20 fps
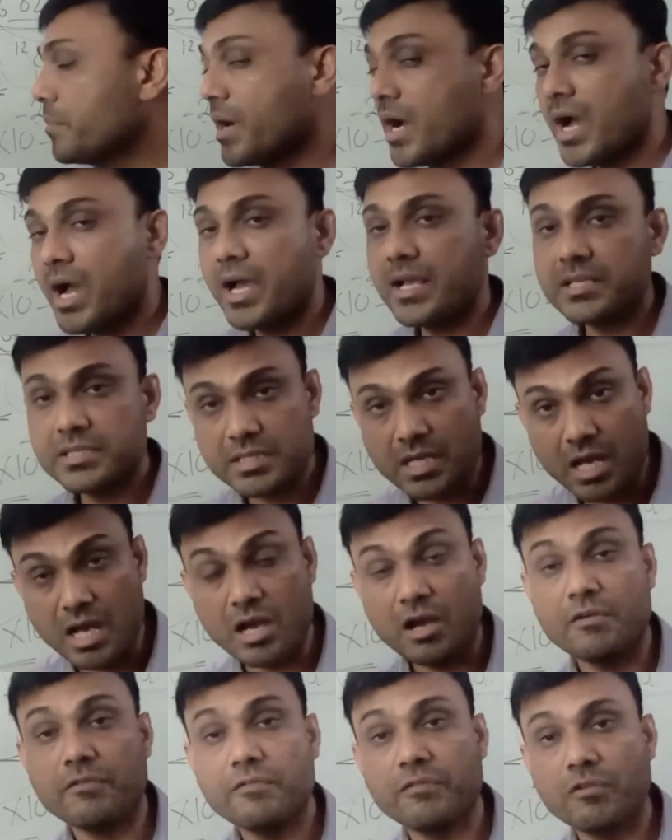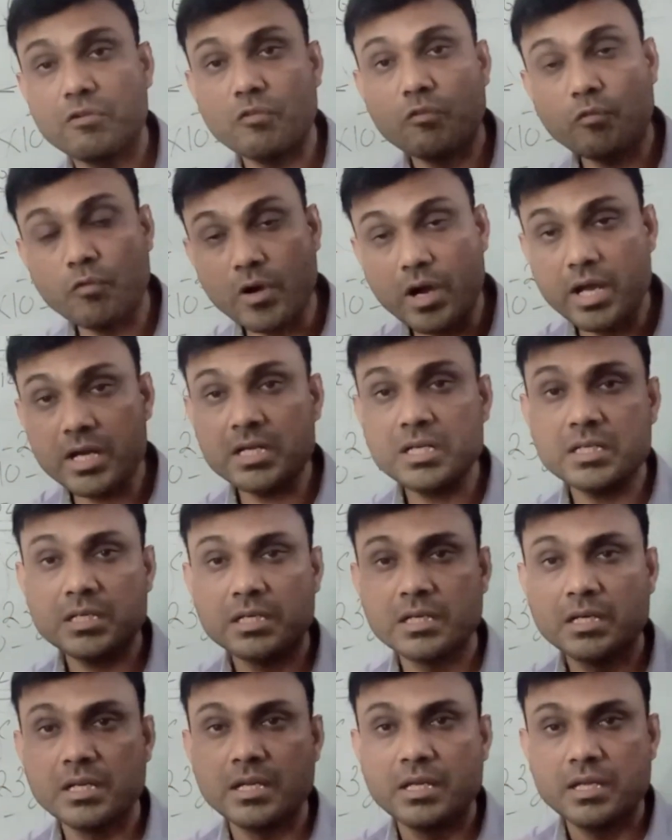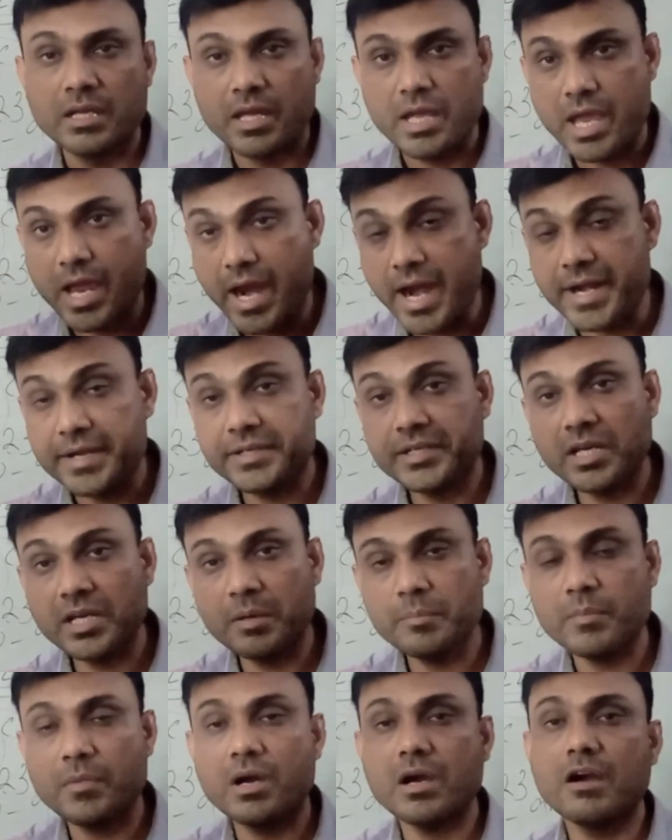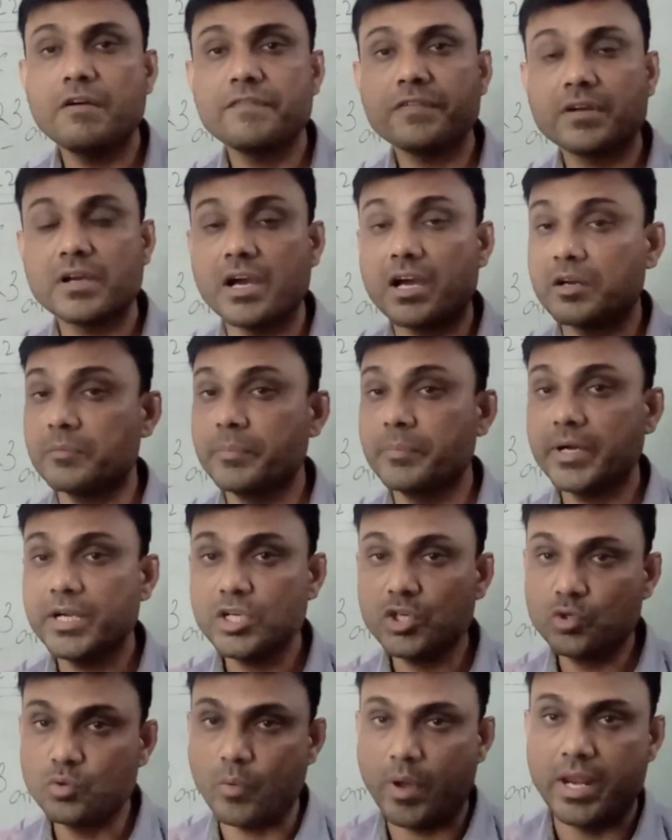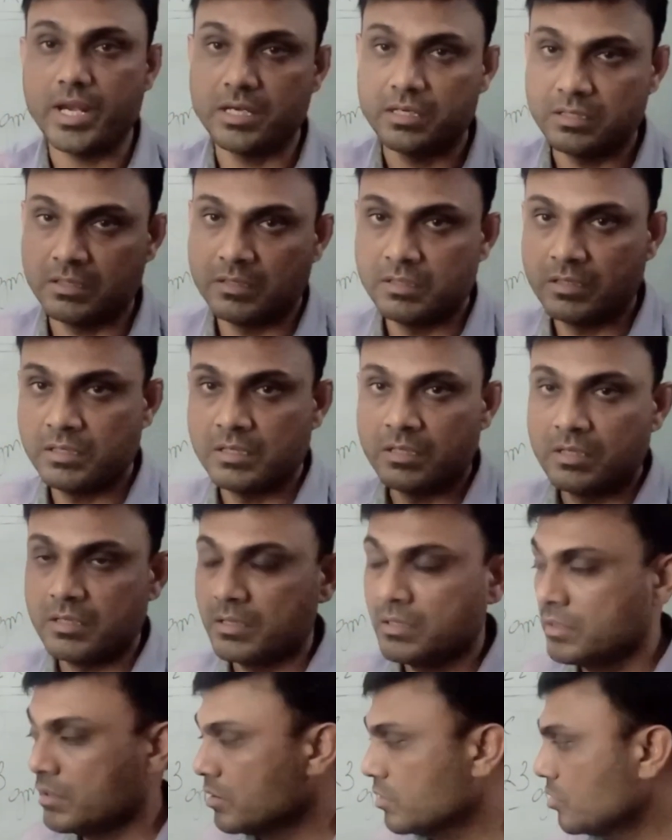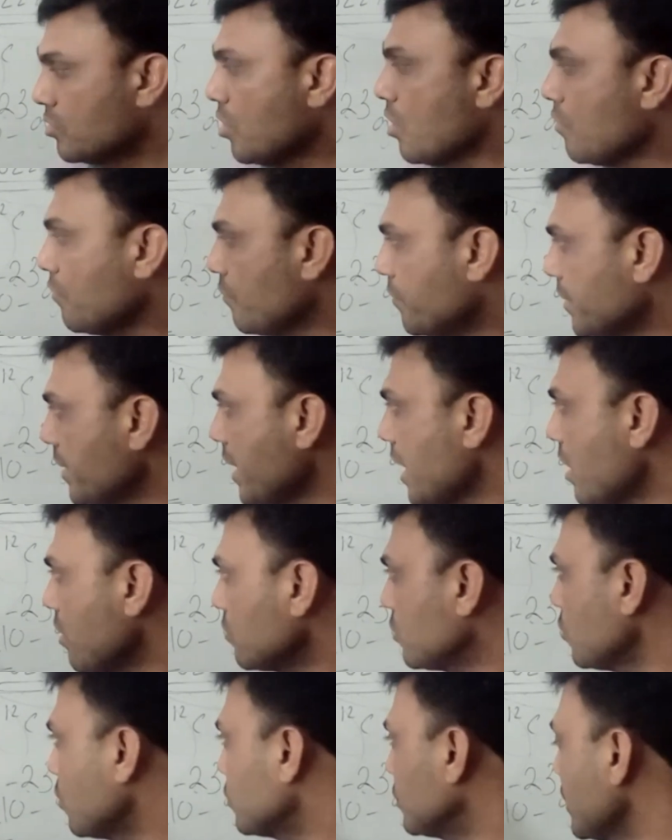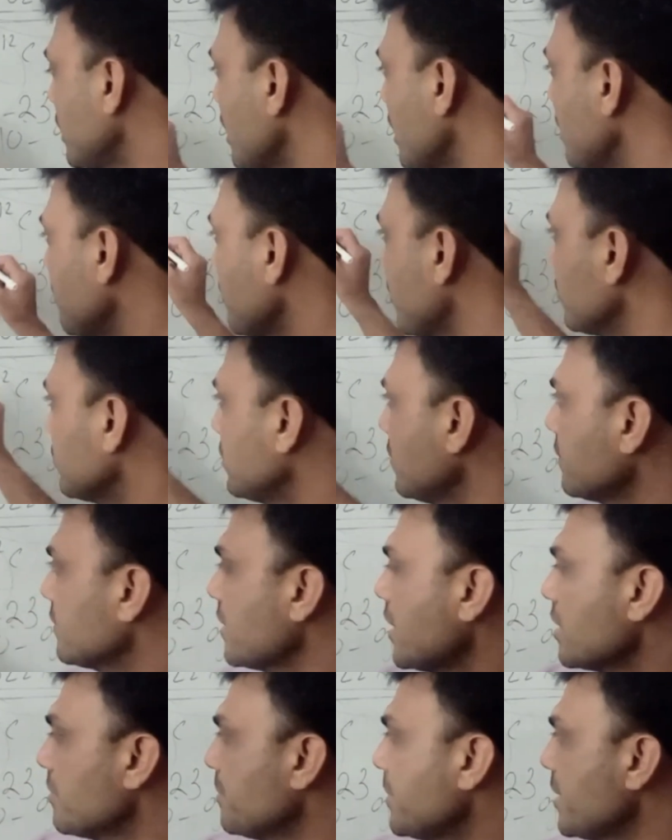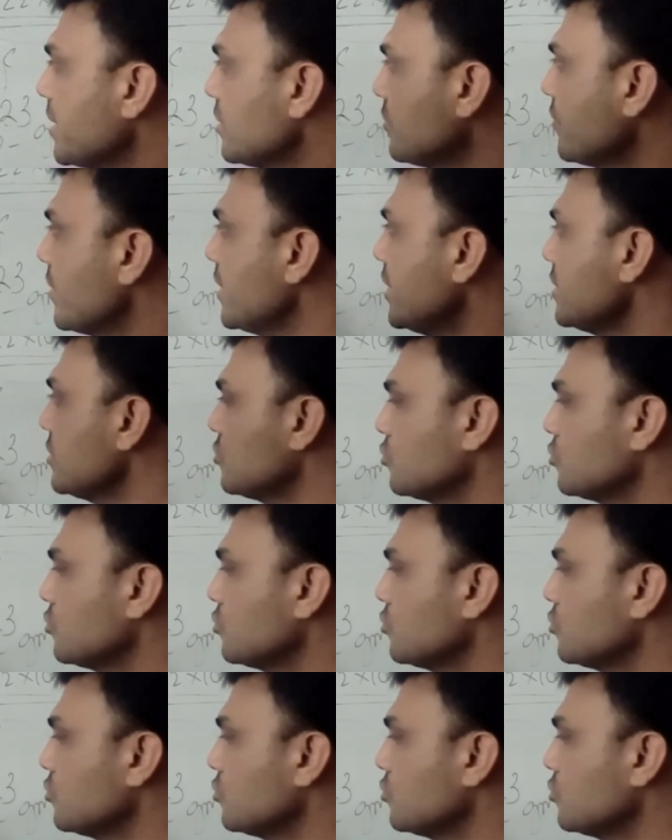mass of 1 atom of carbon 12. Now we have total amount of carbon 12 is